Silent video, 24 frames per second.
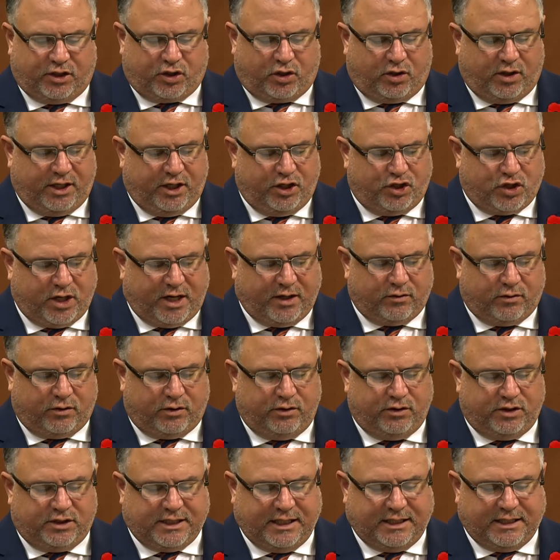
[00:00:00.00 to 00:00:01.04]
Attorney General,
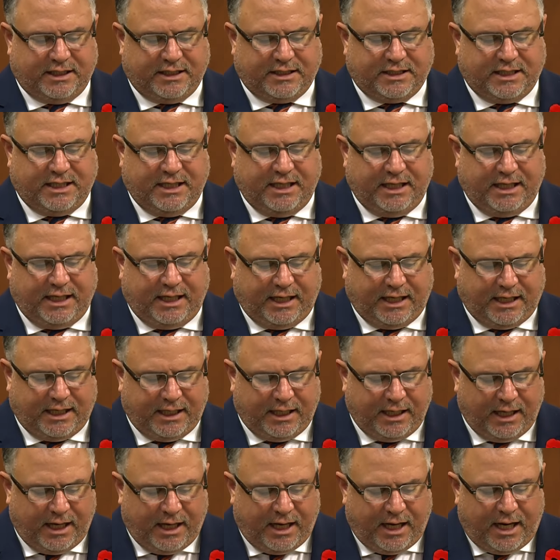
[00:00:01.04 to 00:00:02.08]
who said that
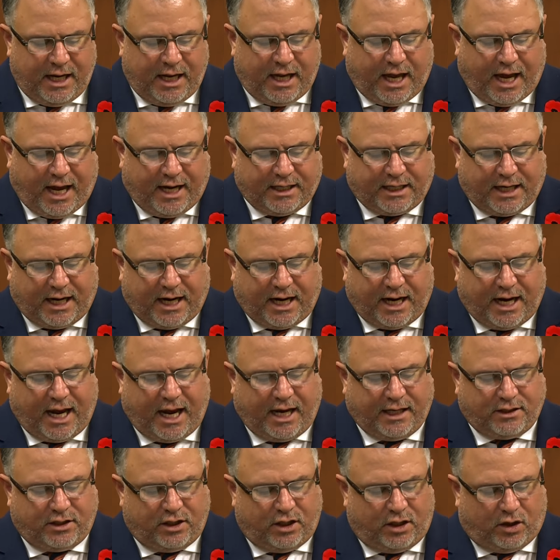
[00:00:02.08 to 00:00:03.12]
TD had,
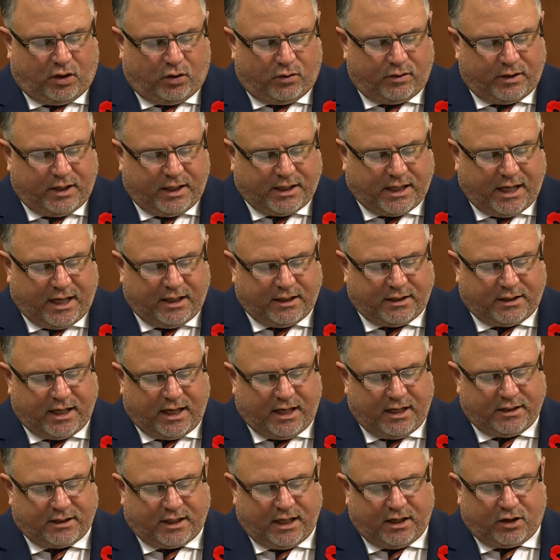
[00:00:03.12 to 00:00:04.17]

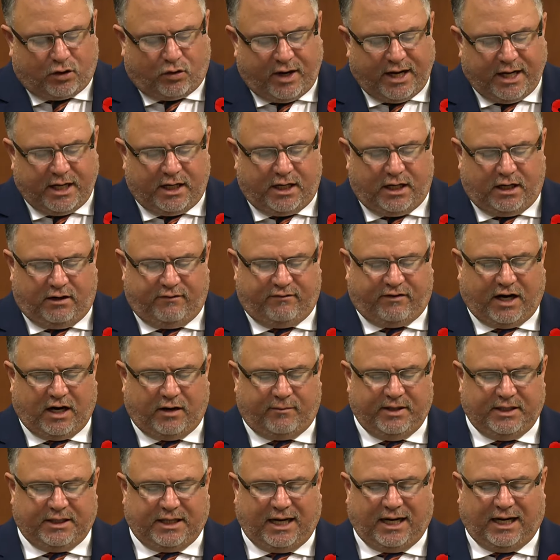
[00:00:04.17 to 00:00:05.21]
they created an
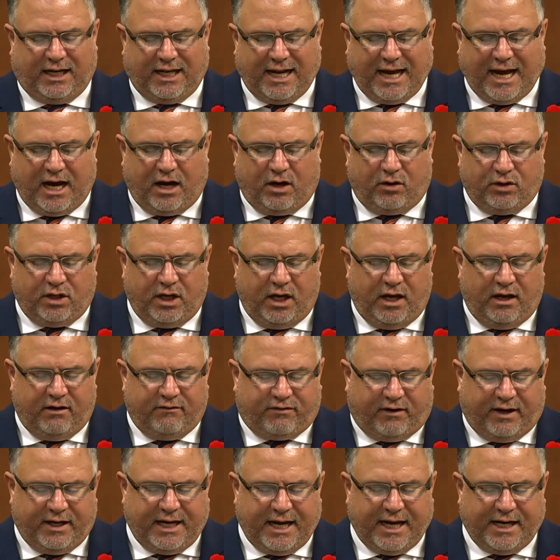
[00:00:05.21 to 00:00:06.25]
environment that allowed
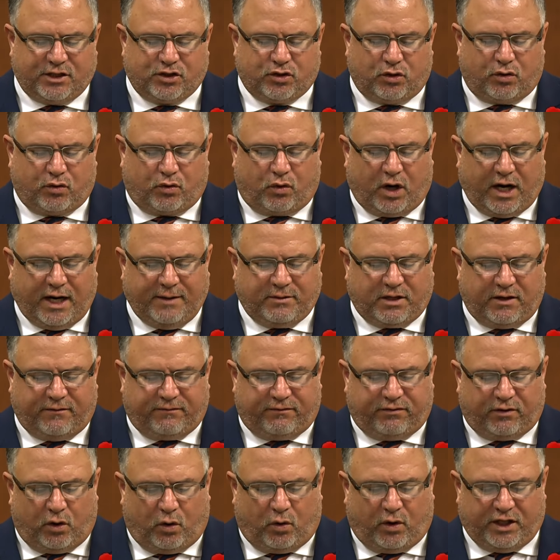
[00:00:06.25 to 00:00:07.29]
financial crime to
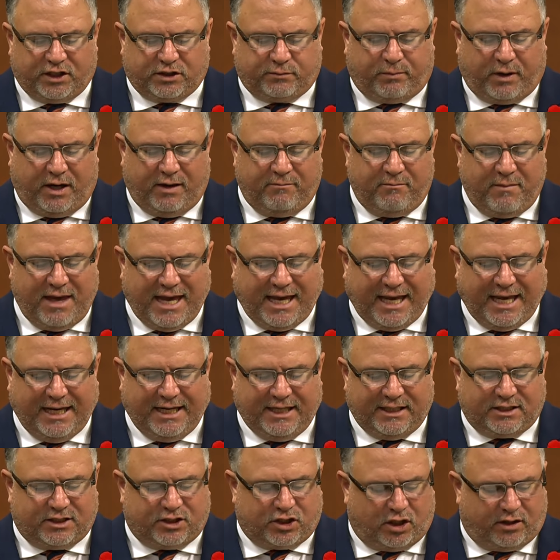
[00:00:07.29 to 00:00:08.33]
flourish by making
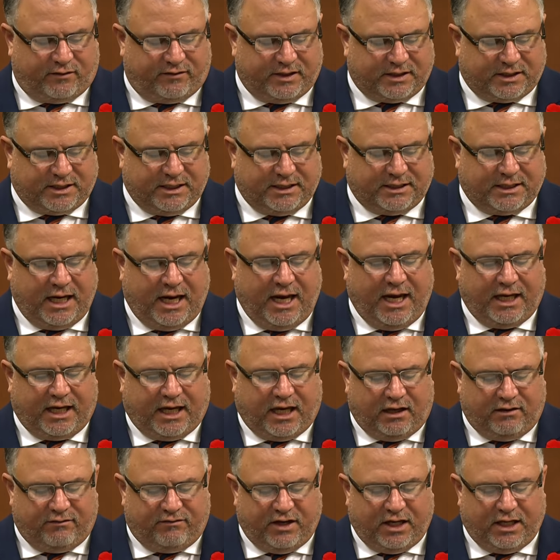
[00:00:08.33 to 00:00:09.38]
its services
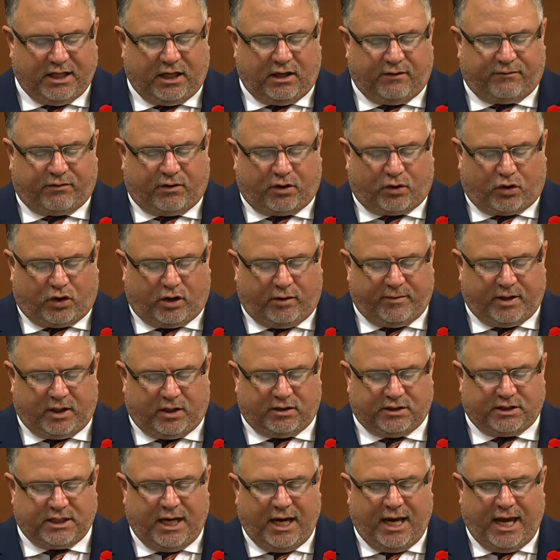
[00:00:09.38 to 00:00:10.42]
convenient for
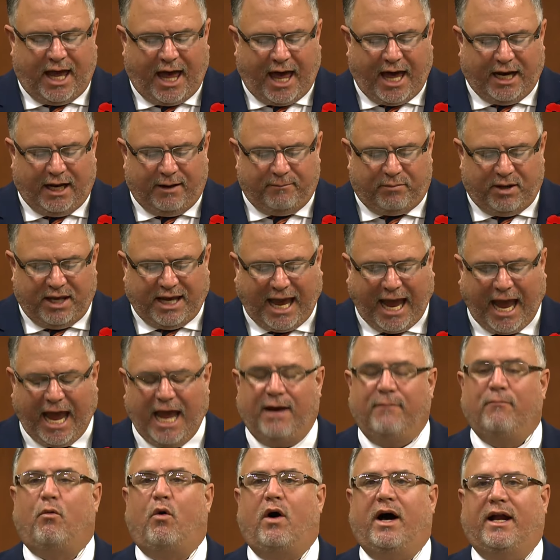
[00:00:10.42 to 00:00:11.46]
criminals, and it
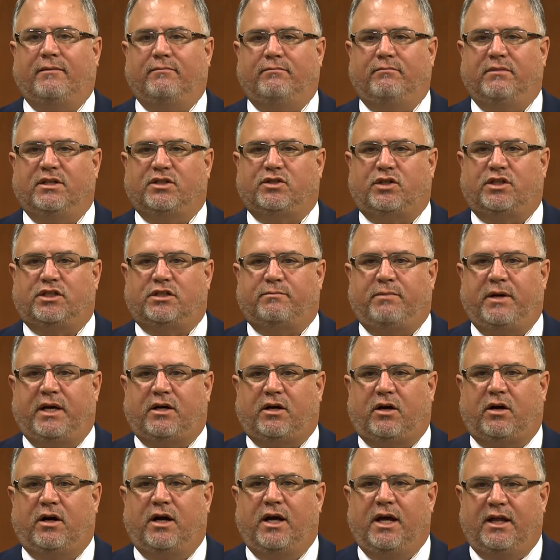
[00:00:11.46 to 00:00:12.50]
became one, Mr.
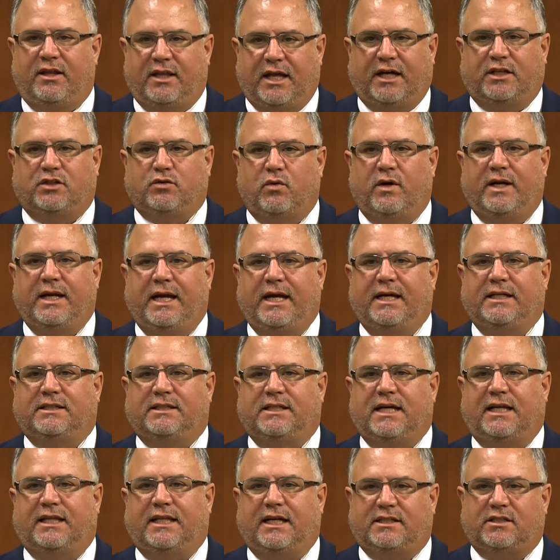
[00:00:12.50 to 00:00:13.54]
Speaker. That's what he had
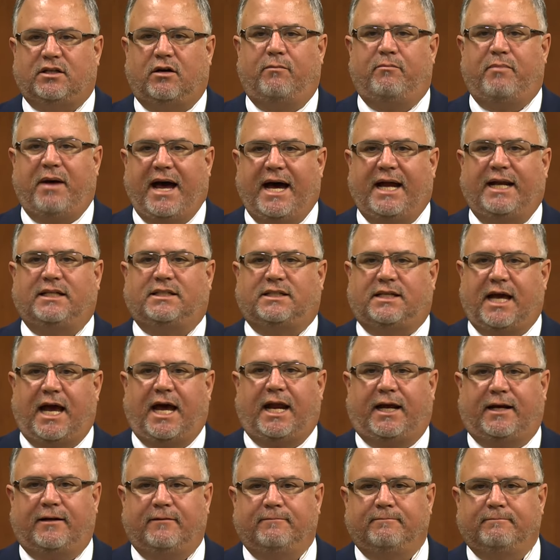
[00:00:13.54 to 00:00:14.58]
said. That's how bad it's
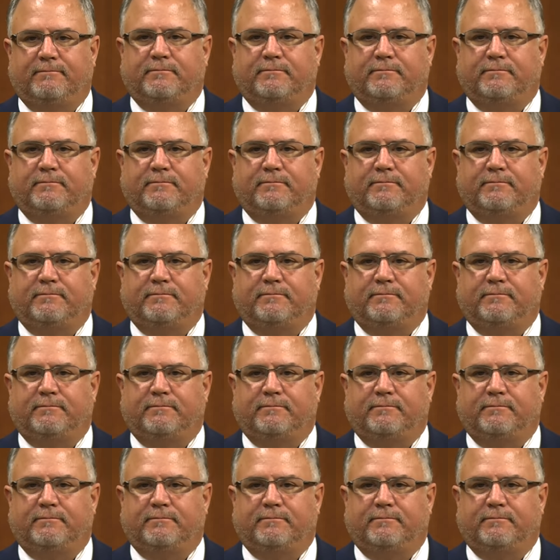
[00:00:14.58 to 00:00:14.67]
getting.